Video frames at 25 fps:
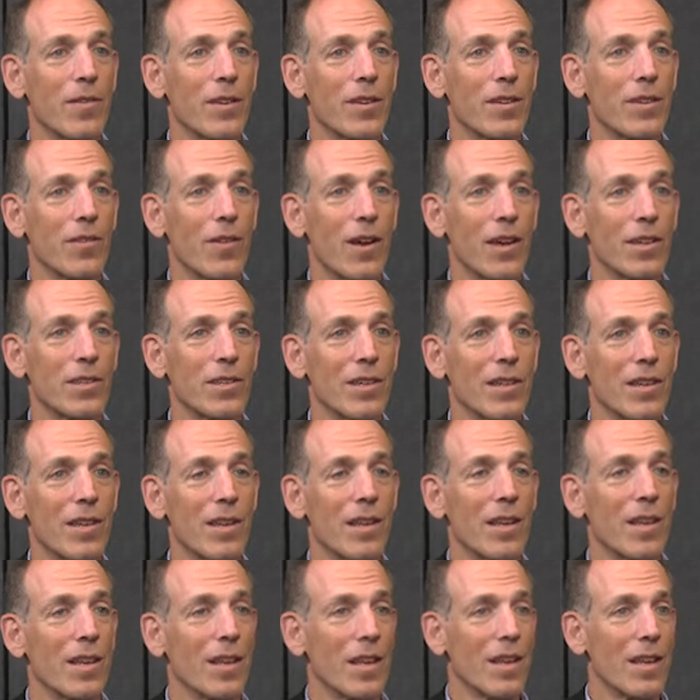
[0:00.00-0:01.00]
integration,
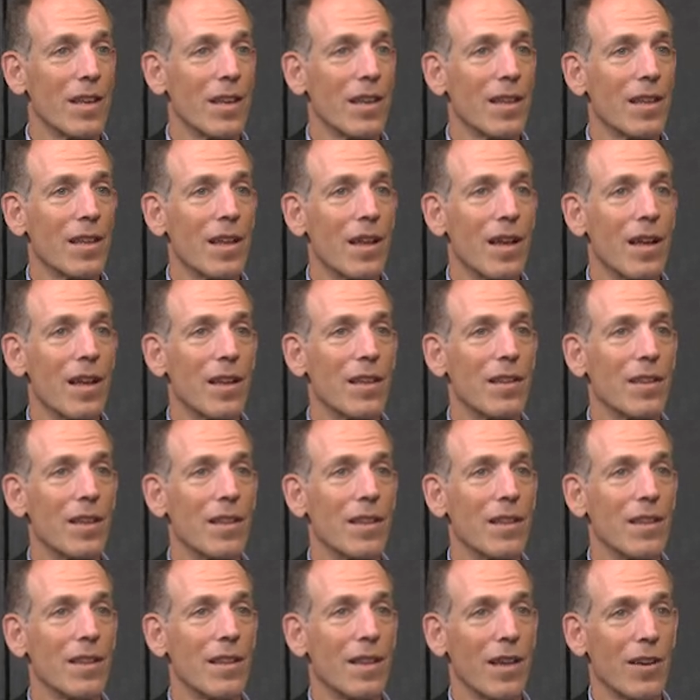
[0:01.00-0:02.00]

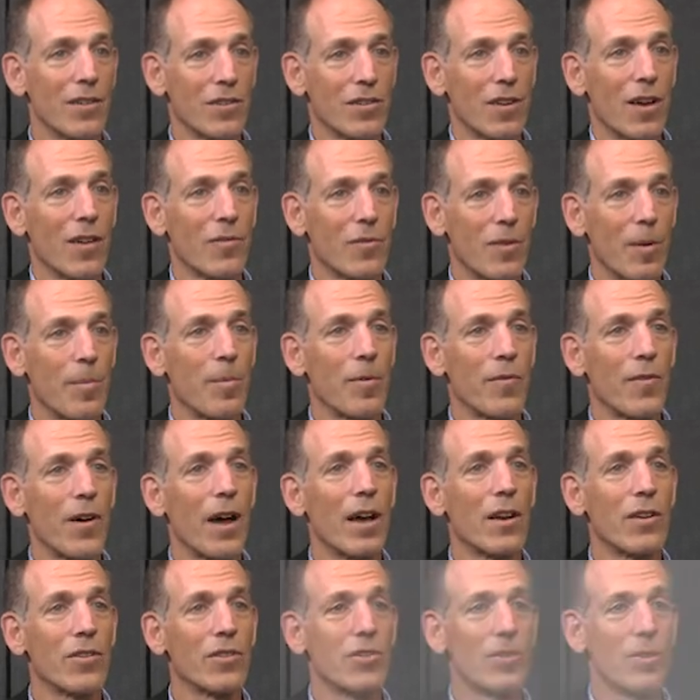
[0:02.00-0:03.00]
then their software
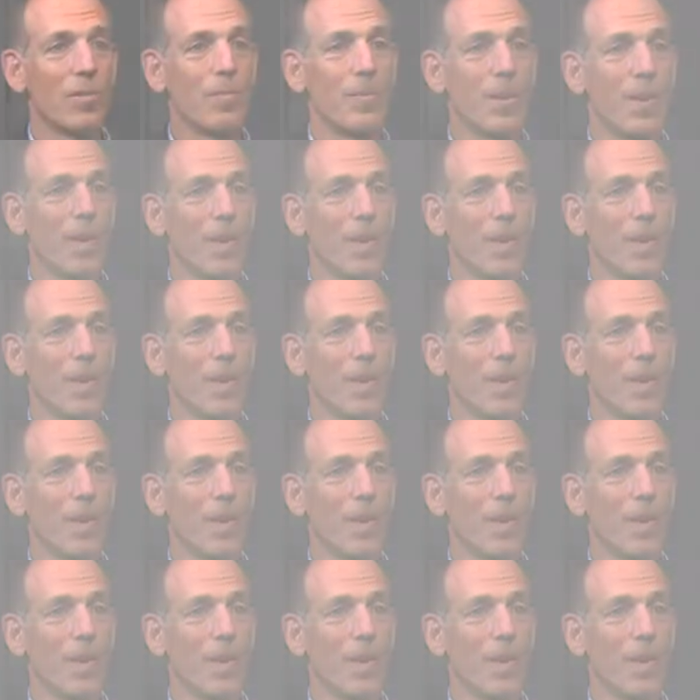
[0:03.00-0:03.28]
provider should be